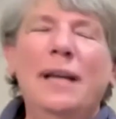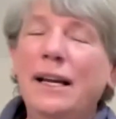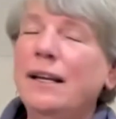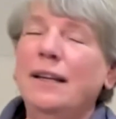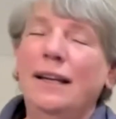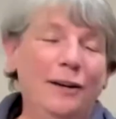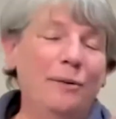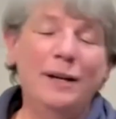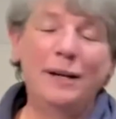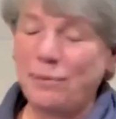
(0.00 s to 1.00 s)
and it you know
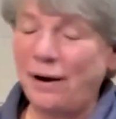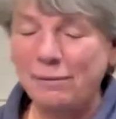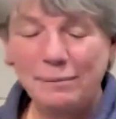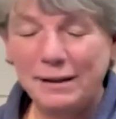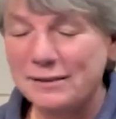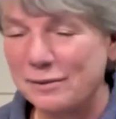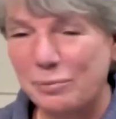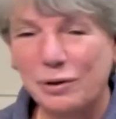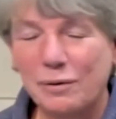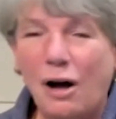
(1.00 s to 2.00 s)
what, it probably makes the
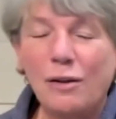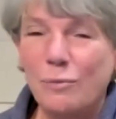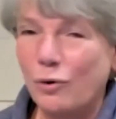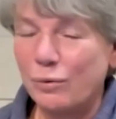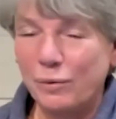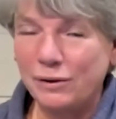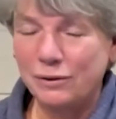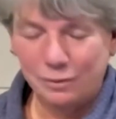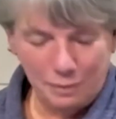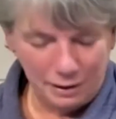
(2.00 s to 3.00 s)
book all the more real
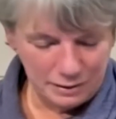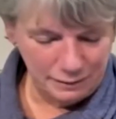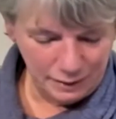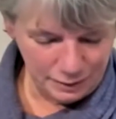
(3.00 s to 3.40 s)
to the rest of